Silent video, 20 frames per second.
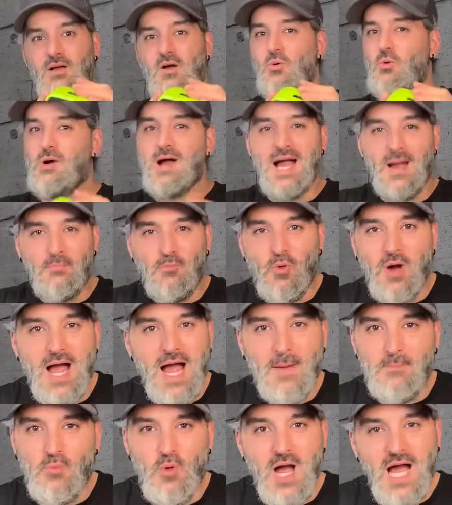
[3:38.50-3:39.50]
Wah,
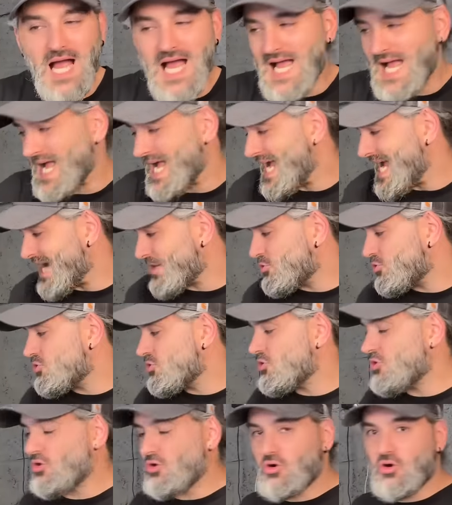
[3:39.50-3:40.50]
wah,
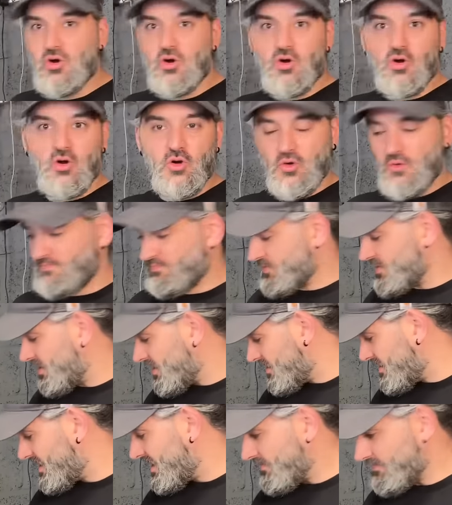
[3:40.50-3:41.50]
wah.
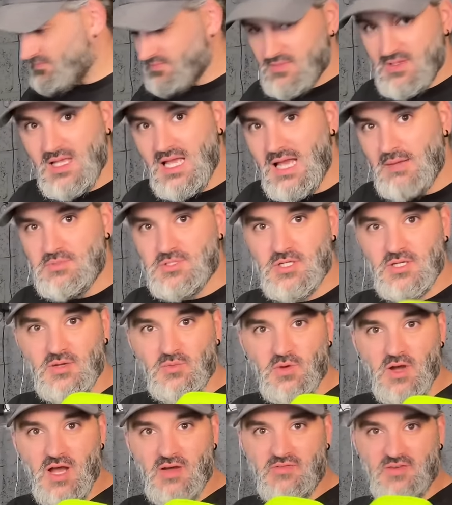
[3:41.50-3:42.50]
Absolutely
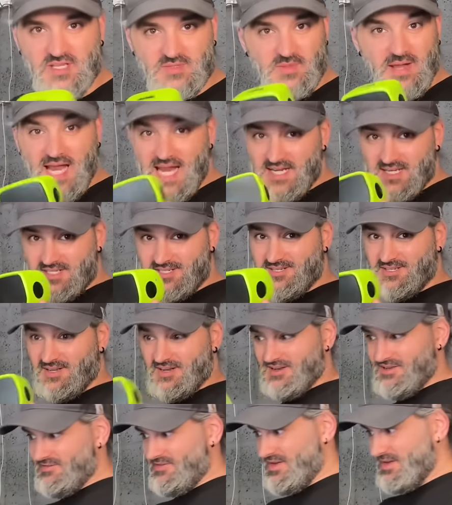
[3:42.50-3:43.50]
worthless, but Ada's going to
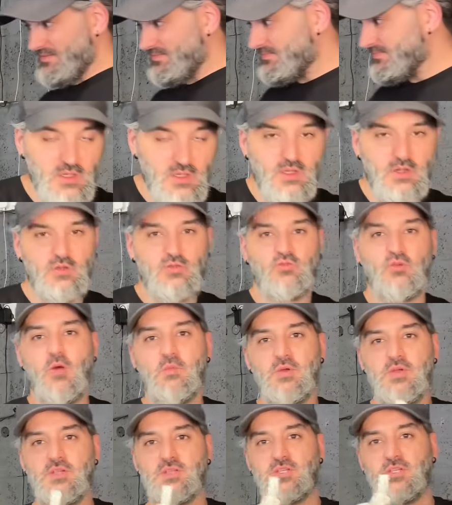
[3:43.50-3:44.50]
love it.
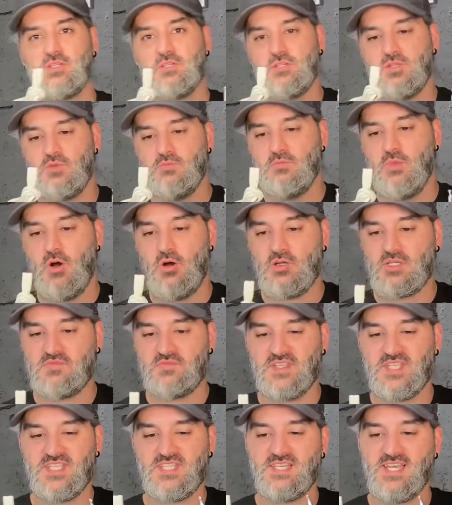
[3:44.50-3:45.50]
Robert's Zoombox for
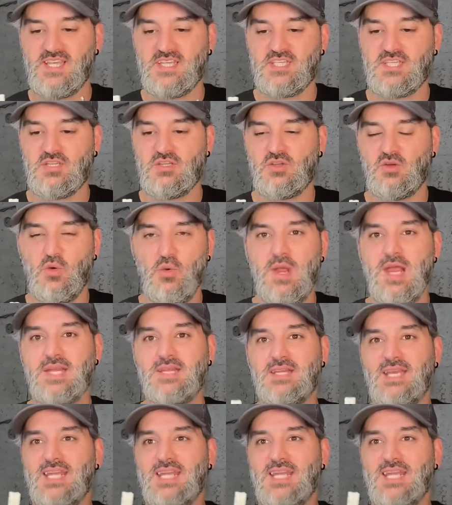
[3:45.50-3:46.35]
£6.